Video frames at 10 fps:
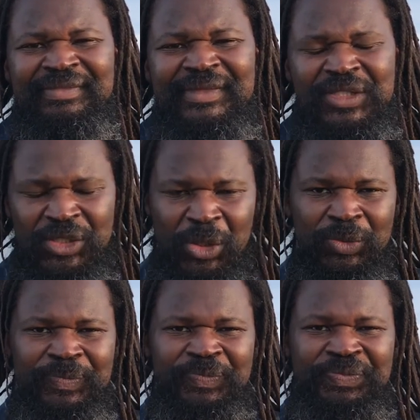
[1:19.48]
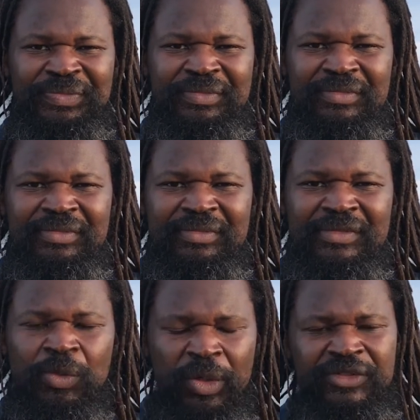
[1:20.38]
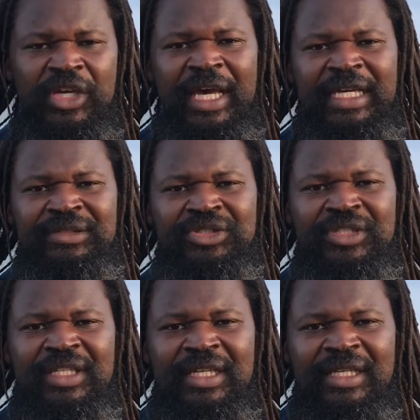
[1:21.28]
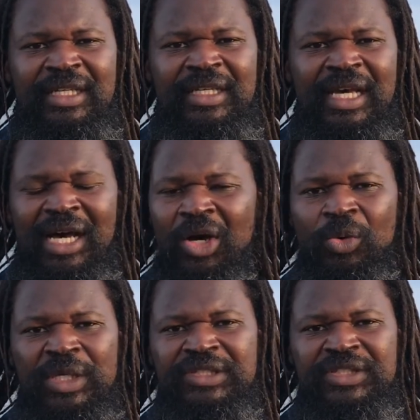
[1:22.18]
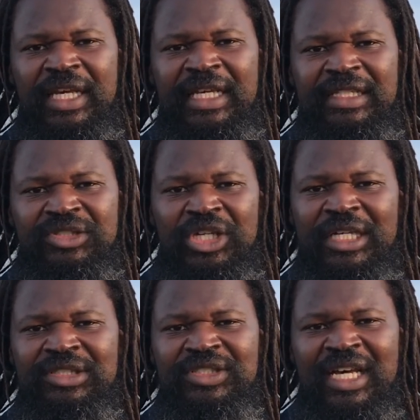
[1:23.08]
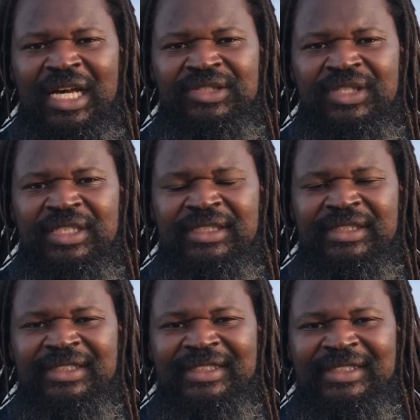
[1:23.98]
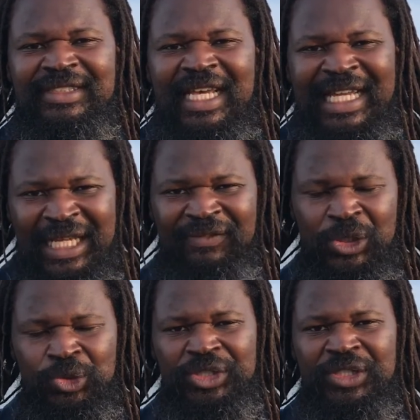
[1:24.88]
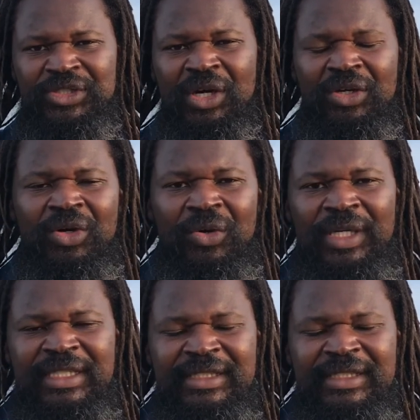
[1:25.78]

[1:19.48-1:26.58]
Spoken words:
So, with change, I always say change is constant and evolution is ongoing.